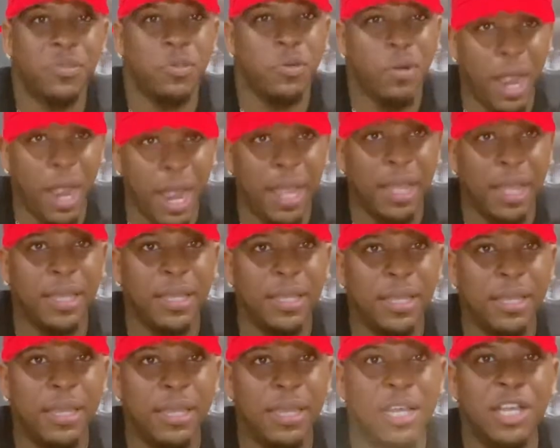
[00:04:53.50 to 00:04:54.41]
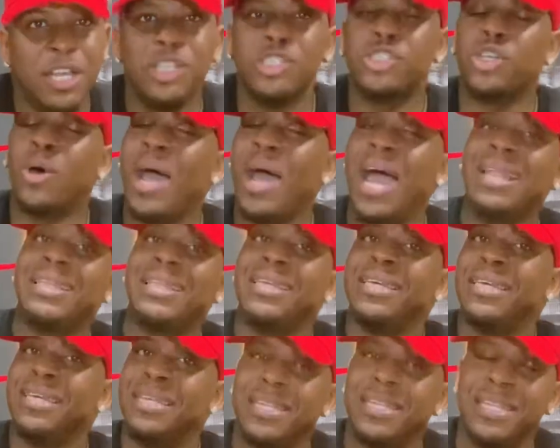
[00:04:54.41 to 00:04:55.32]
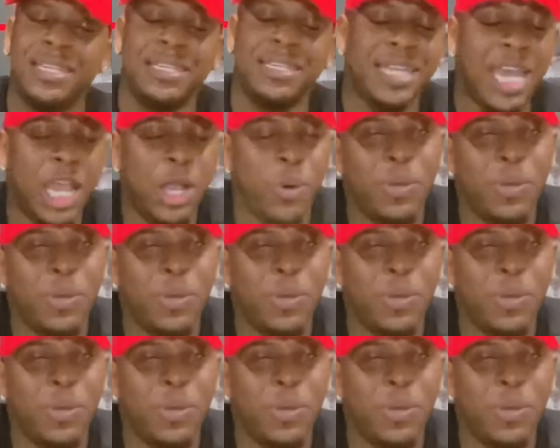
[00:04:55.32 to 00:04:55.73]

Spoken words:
right? So at the end of the day,